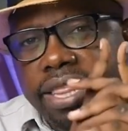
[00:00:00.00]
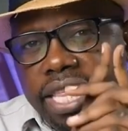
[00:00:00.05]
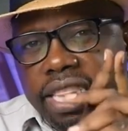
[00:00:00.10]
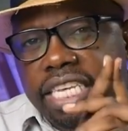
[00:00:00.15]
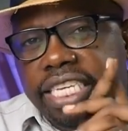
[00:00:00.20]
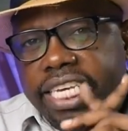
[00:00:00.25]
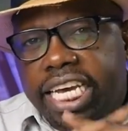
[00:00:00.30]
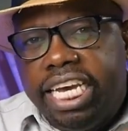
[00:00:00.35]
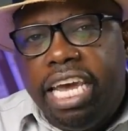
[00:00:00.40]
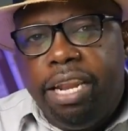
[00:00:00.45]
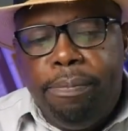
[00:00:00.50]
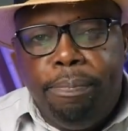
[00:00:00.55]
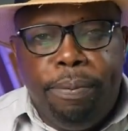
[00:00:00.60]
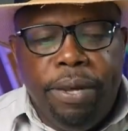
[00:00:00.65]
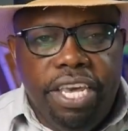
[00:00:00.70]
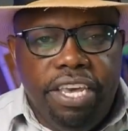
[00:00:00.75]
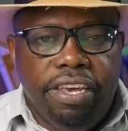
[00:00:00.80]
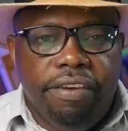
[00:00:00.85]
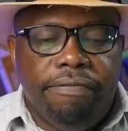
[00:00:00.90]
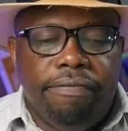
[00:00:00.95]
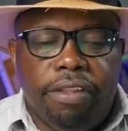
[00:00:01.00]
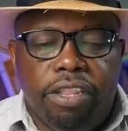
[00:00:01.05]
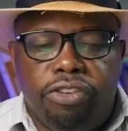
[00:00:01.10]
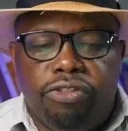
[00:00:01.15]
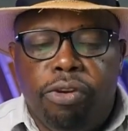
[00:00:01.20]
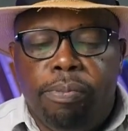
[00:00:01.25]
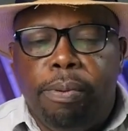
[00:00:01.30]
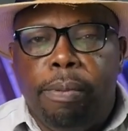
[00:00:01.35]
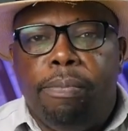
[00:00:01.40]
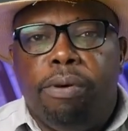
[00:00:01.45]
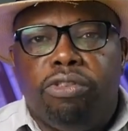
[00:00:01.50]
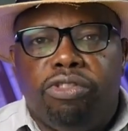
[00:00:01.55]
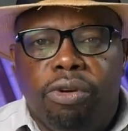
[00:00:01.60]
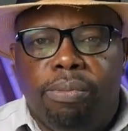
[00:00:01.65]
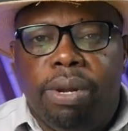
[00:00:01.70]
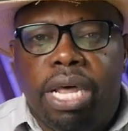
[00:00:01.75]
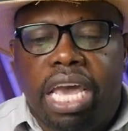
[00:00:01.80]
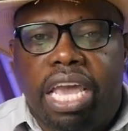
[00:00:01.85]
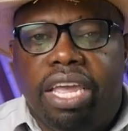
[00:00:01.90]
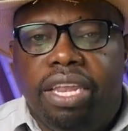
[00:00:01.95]
Then the second P for the triple
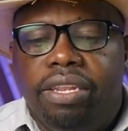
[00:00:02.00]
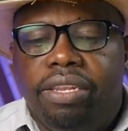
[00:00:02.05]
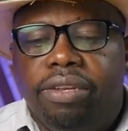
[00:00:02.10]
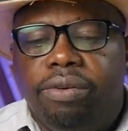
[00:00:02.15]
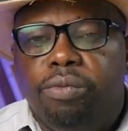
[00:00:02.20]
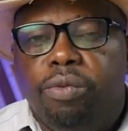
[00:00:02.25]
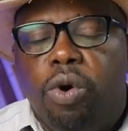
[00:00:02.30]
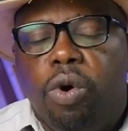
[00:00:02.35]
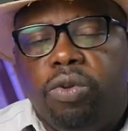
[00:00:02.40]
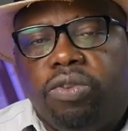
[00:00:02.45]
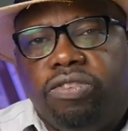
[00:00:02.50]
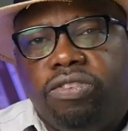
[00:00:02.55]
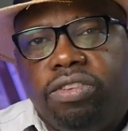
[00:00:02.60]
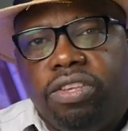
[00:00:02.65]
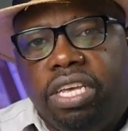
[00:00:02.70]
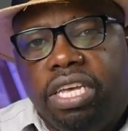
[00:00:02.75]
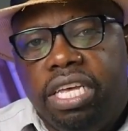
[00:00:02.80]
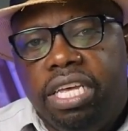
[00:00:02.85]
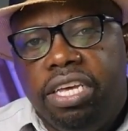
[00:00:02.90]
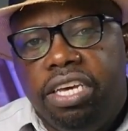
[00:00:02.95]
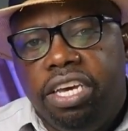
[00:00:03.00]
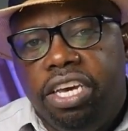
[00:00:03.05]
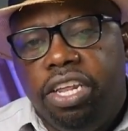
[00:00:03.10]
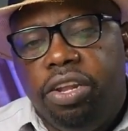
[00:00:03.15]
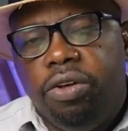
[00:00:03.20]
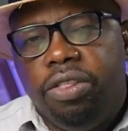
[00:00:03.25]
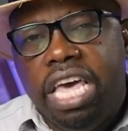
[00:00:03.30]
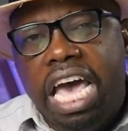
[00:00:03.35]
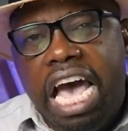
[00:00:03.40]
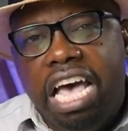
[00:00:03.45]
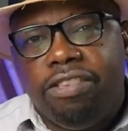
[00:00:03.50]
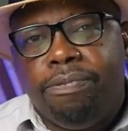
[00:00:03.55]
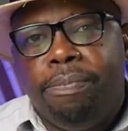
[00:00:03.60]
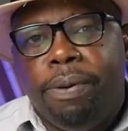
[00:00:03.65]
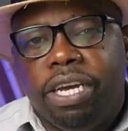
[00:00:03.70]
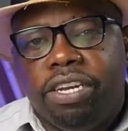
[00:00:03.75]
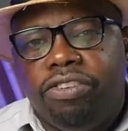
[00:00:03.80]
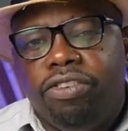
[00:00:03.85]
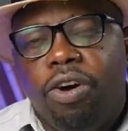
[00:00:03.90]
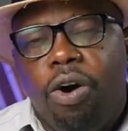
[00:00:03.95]
bottom line was the
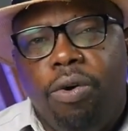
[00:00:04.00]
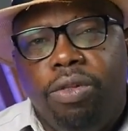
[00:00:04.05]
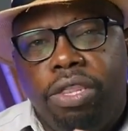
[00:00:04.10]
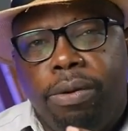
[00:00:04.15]
aspect on